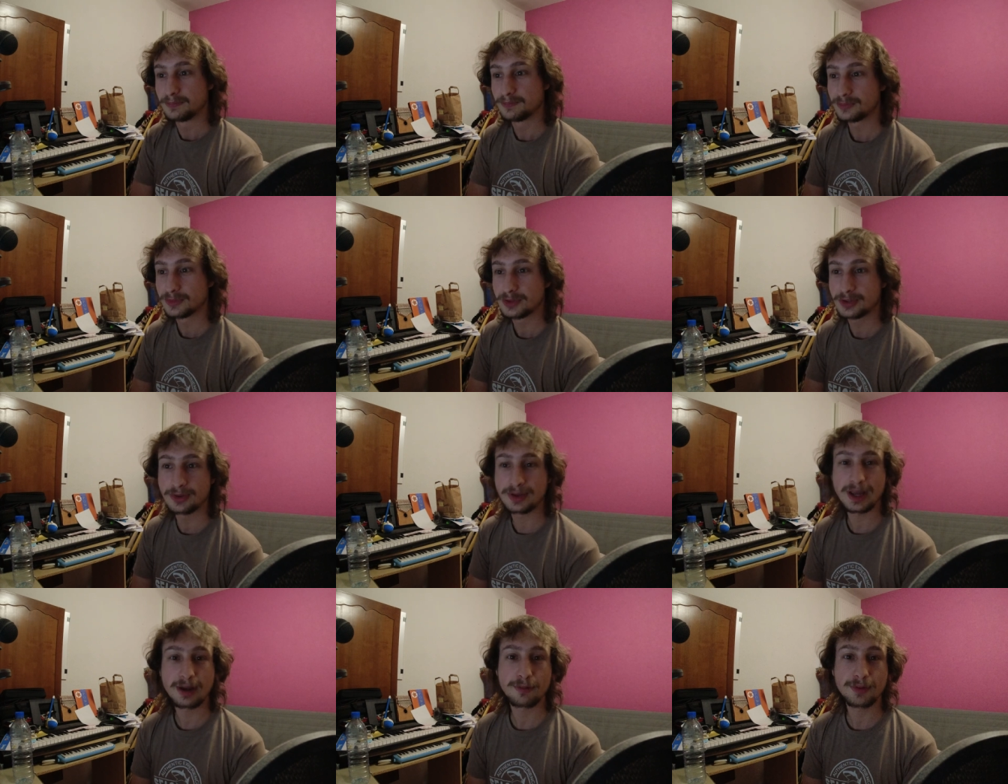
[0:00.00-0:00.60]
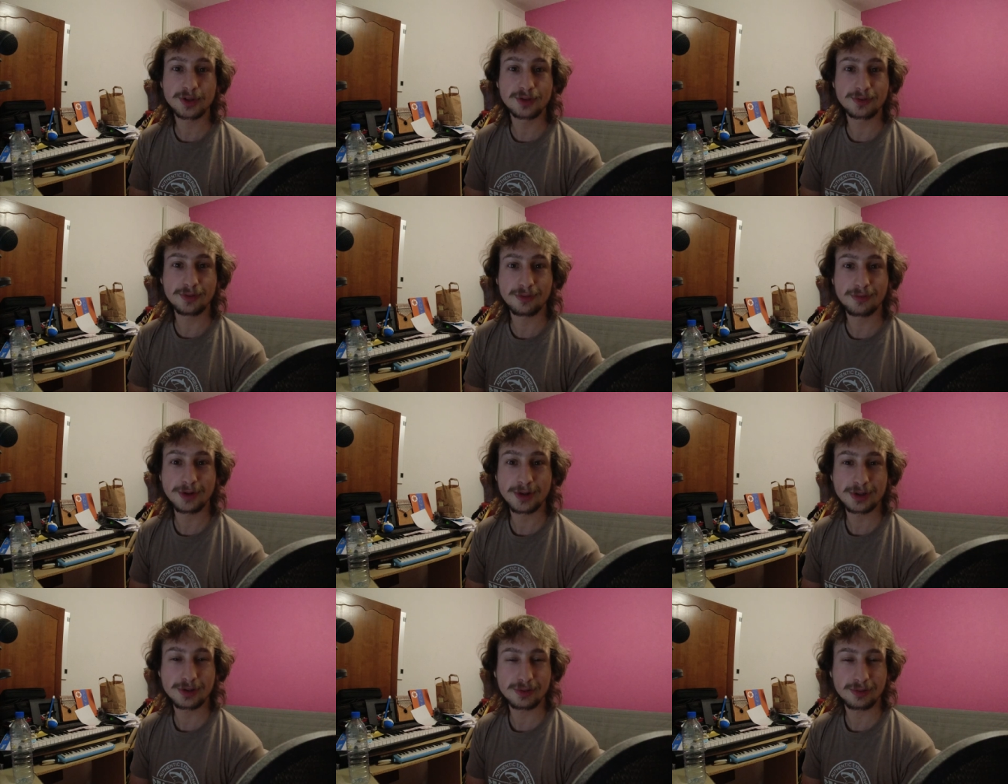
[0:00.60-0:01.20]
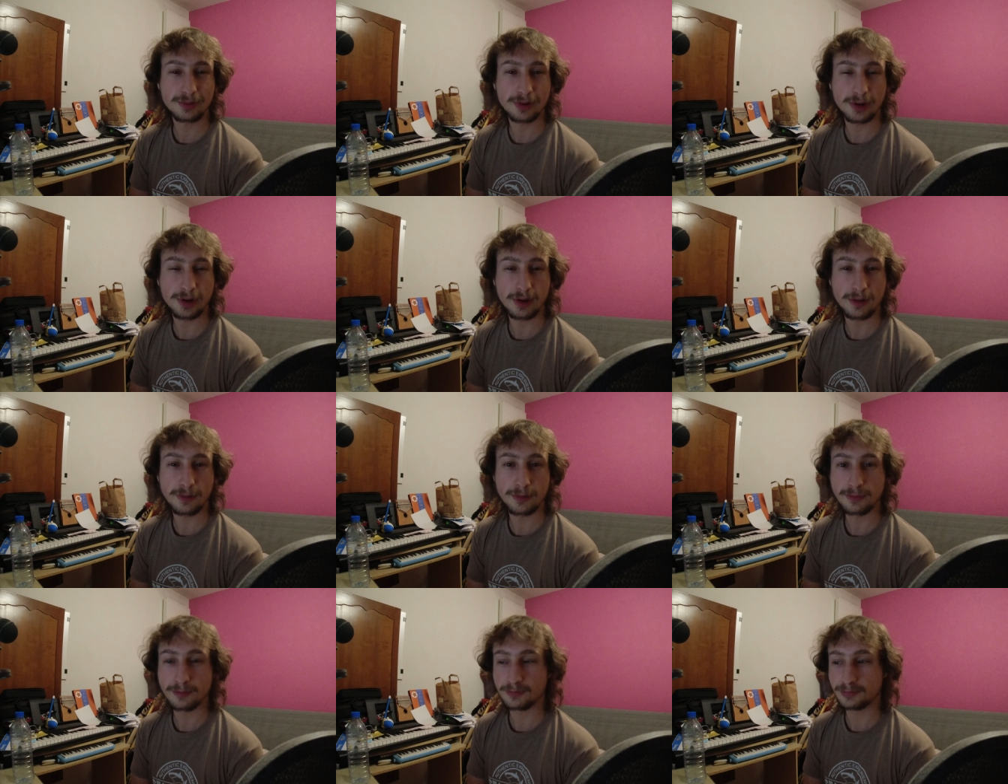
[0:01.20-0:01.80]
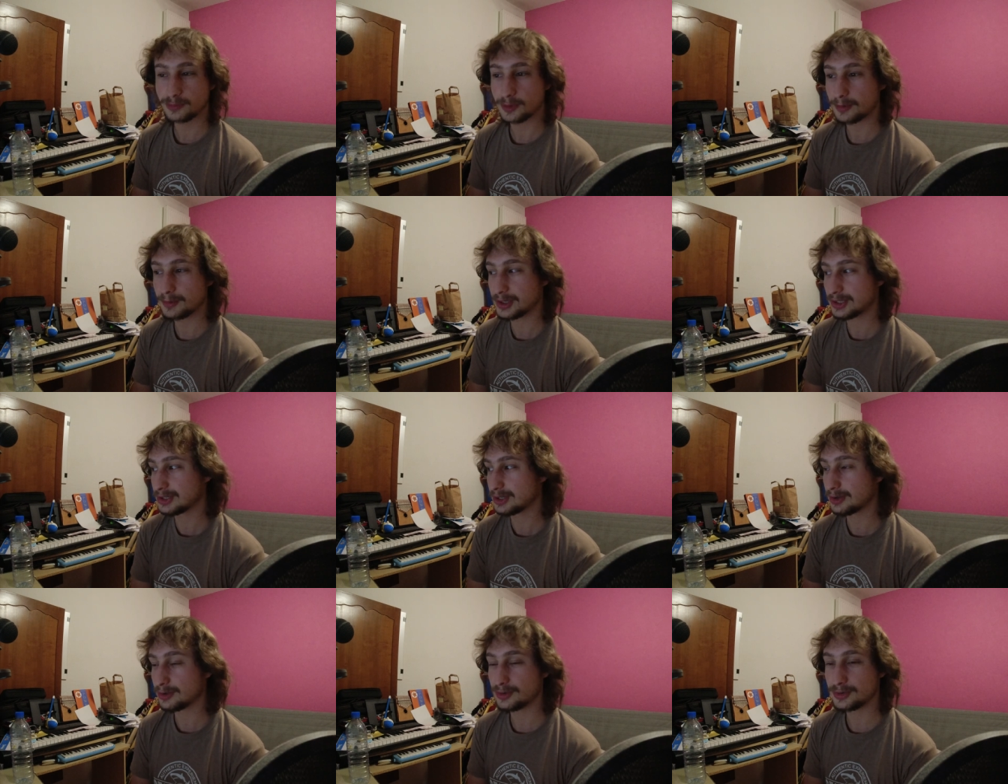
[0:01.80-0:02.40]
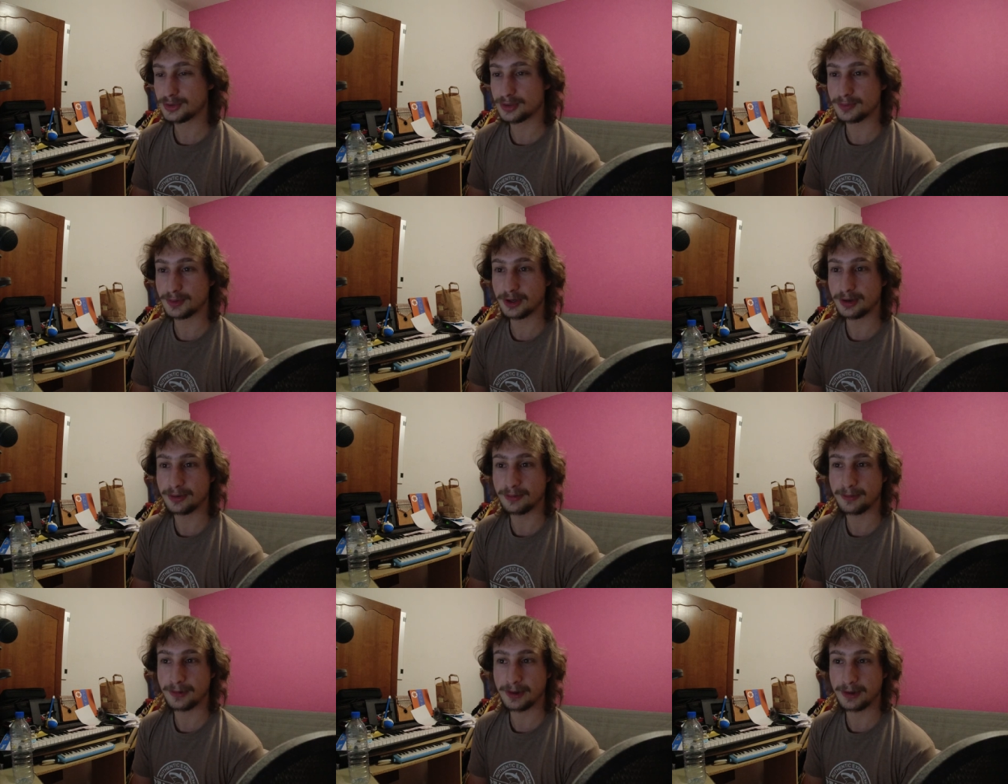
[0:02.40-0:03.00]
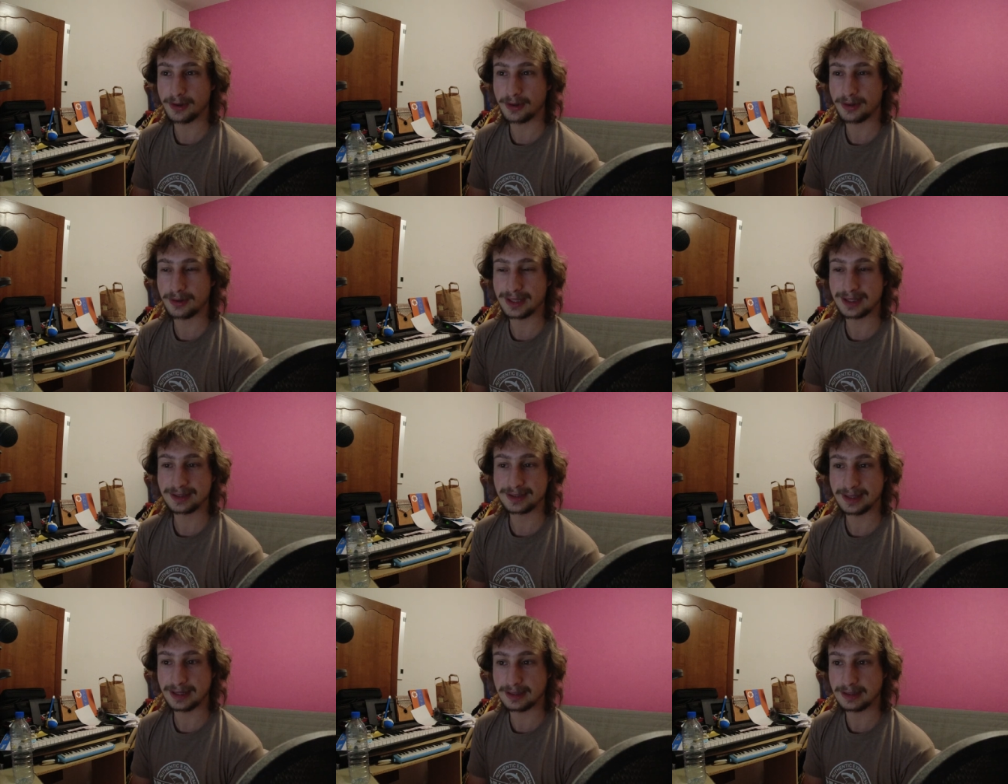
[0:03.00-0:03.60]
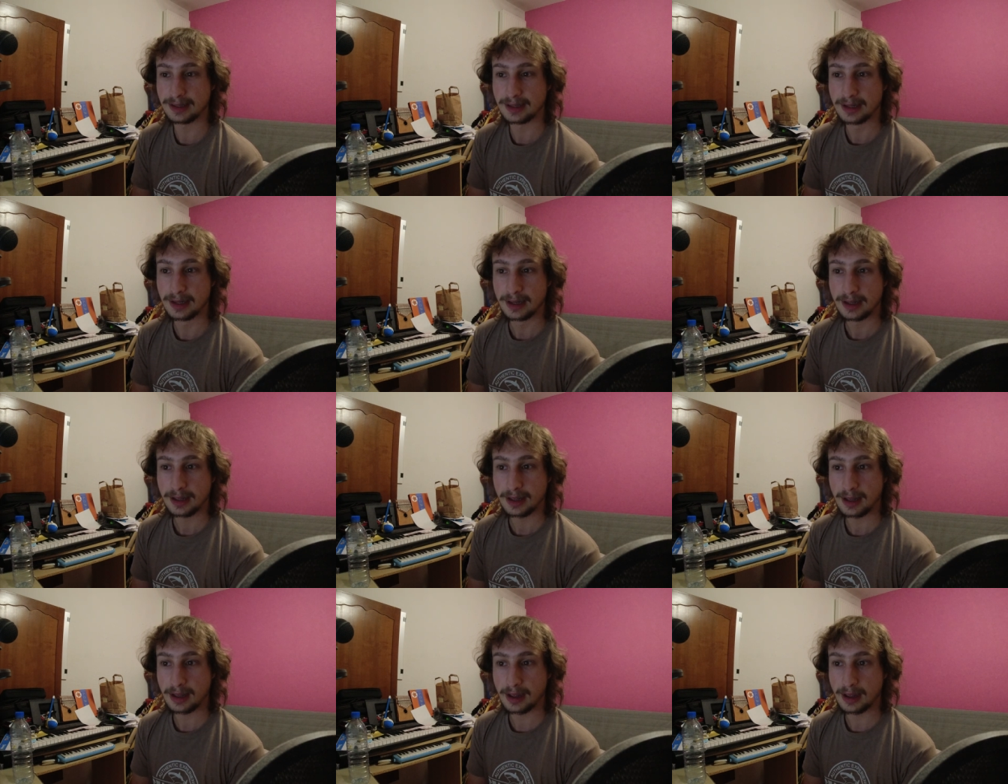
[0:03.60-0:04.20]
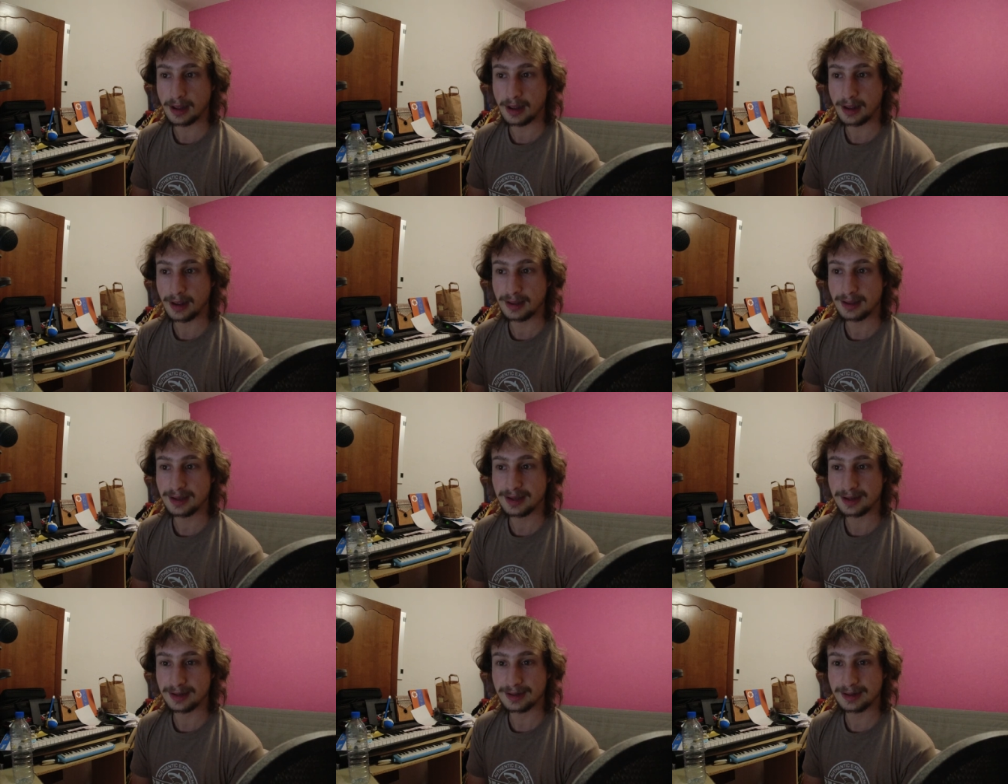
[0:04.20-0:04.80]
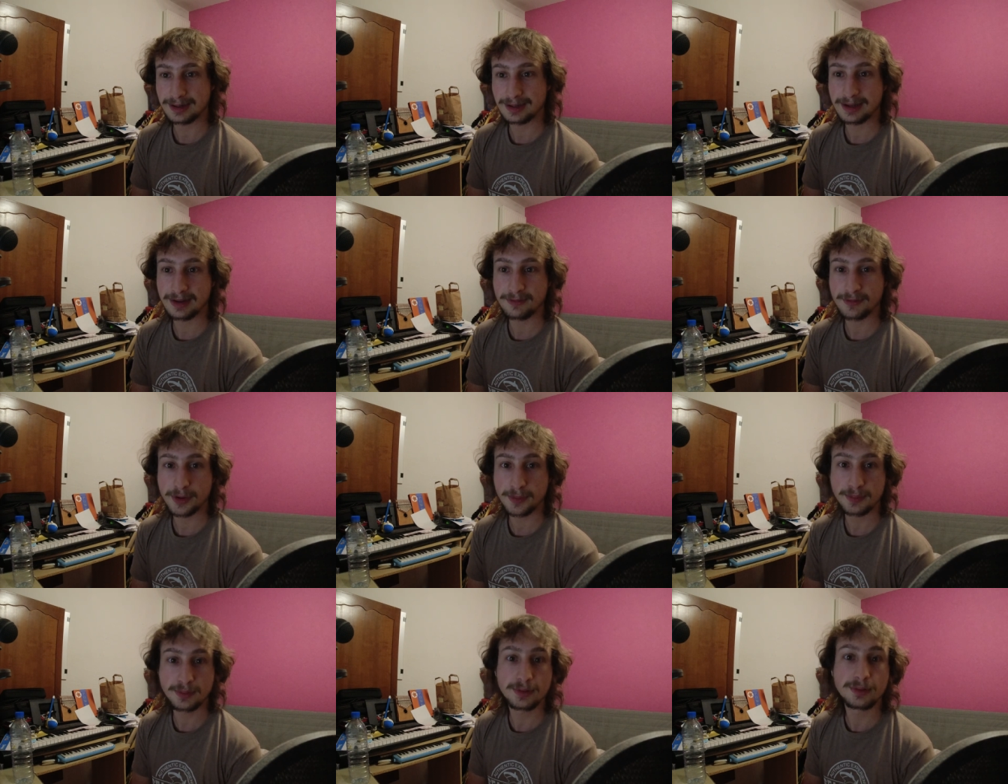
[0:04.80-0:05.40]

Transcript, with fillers: So yeah, I was, I was uh, watching a YouTuber uh, that said uh, he kind of gave up,